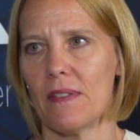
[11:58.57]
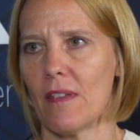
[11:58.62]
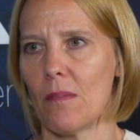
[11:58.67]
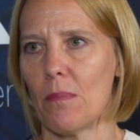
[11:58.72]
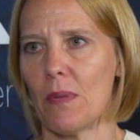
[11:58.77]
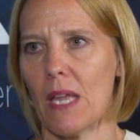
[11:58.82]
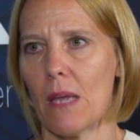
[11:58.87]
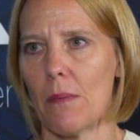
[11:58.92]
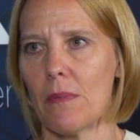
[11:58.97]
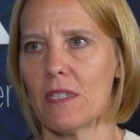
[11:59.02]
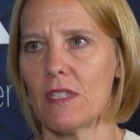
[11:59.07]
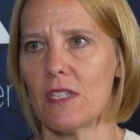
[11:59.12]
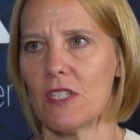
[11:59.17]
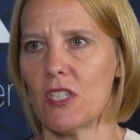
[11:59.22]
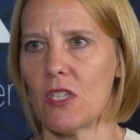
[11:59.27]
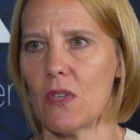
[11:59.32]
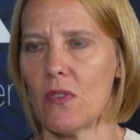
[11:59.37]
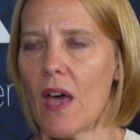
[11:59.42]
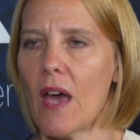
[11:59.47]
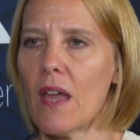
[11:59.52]
have been able to
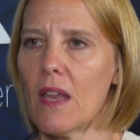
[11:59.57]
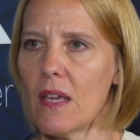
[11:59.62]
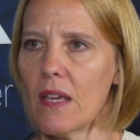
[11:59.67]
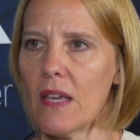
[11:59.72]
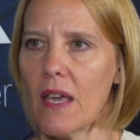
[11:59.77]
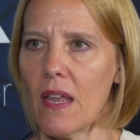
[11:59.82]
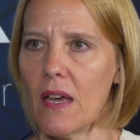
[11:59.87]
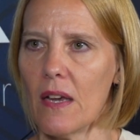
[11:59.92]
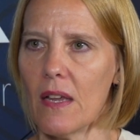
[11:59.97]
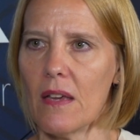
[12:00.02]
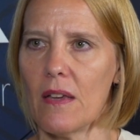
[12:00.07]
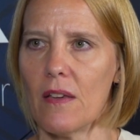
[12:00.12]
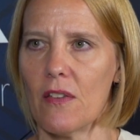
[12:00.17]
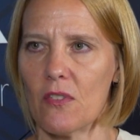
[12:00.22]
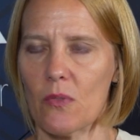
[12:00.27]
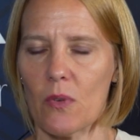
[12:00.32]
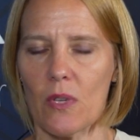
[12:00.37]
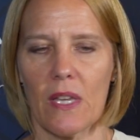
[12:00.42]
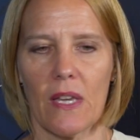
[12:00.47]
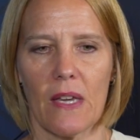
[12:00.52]
do that in Canada
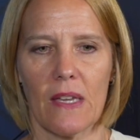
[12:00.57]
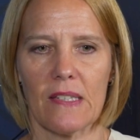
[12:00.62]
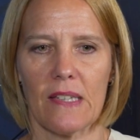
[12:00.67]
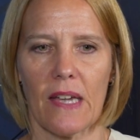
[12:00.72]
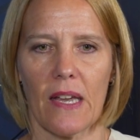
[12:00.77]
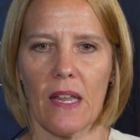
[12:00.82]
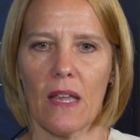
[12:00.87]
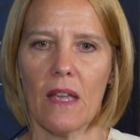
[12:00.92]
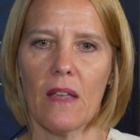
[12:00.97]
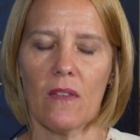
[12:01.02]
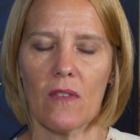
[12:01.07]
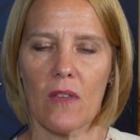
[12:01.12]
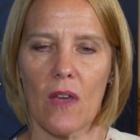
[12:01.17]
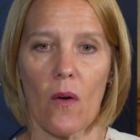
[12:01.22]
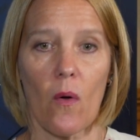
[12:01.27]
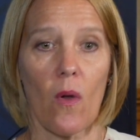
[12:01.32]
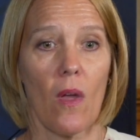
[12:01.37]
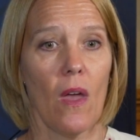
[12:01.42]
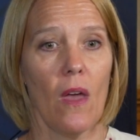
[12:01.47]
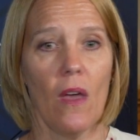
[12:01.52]
is really exciting.
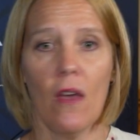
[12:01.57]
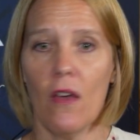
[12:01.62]
So